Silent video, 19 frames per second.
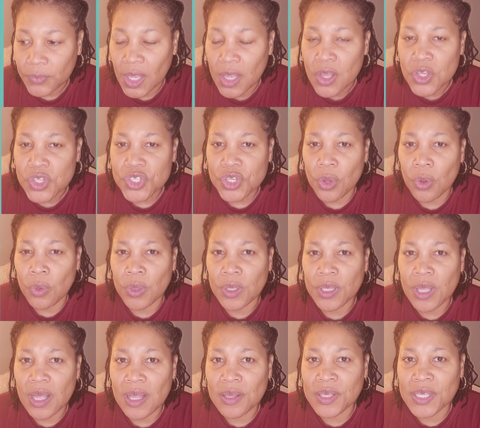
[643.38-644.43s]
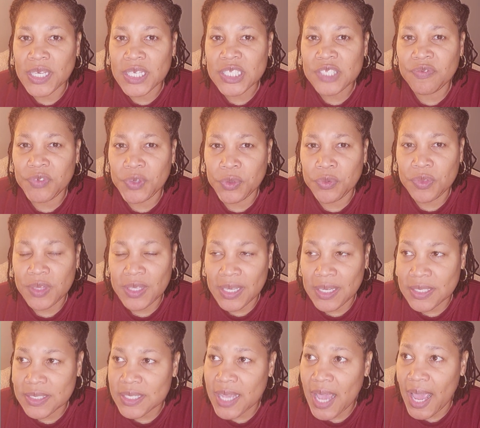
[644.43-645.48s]
So these few
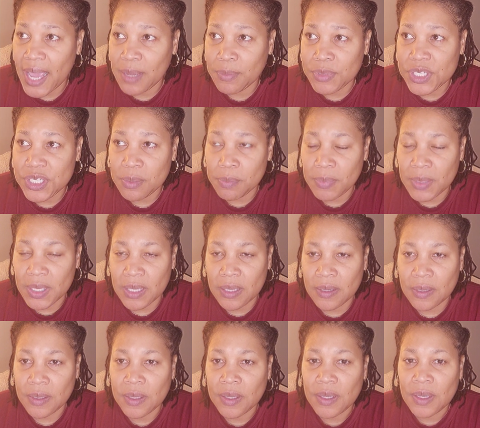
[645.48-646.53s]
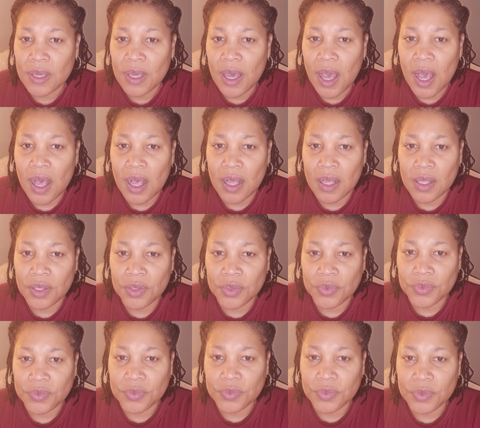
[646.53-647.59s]
things came to me,
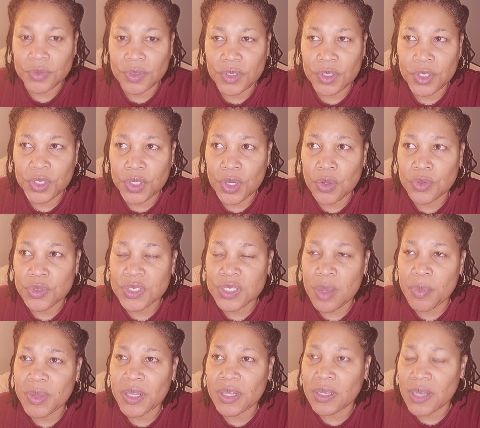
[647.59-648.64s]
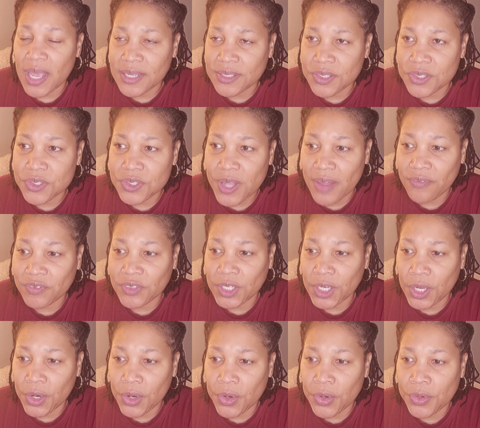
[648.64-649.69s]
some of the lessons I've
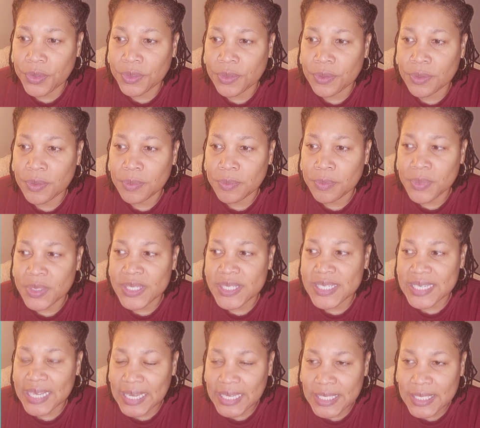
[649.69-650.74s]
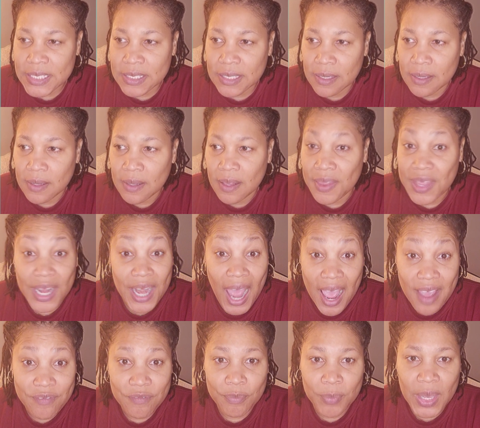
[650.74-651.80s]
learned, mistakes that
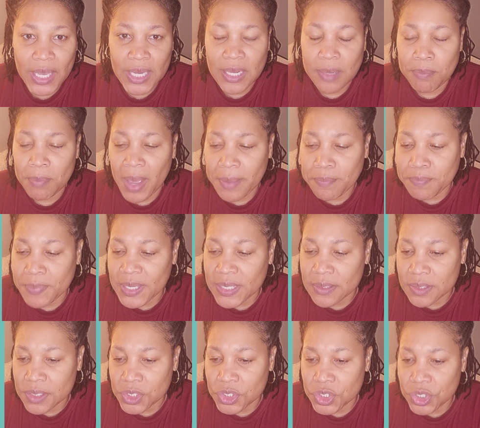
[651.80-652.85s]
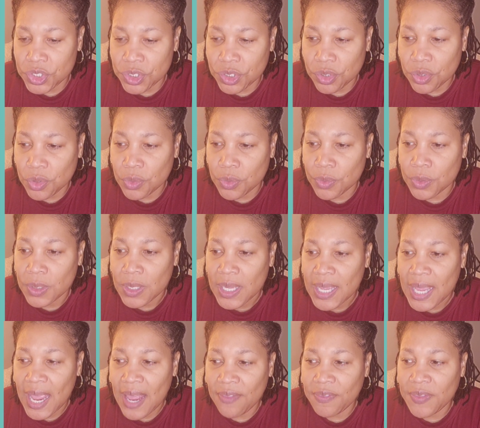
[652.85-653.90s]
I've made in my business too.
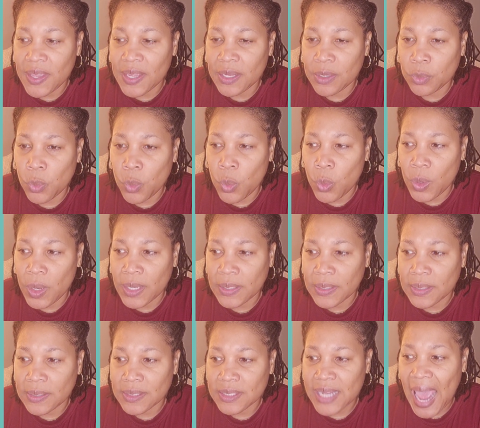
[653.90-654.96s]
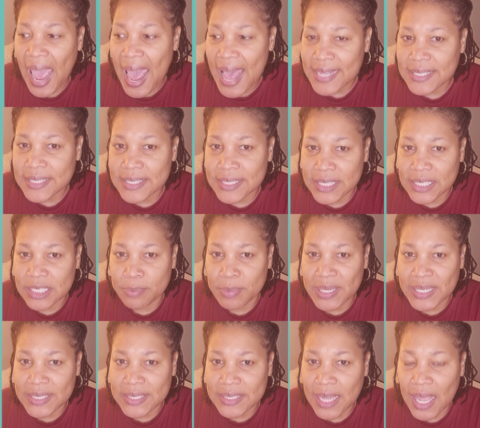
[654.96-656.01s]
And then when tasks need to
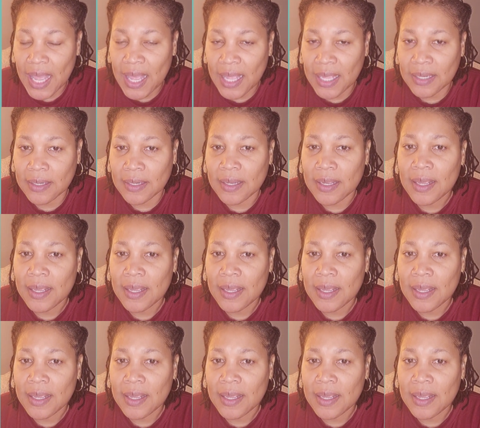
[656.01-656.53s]
be done,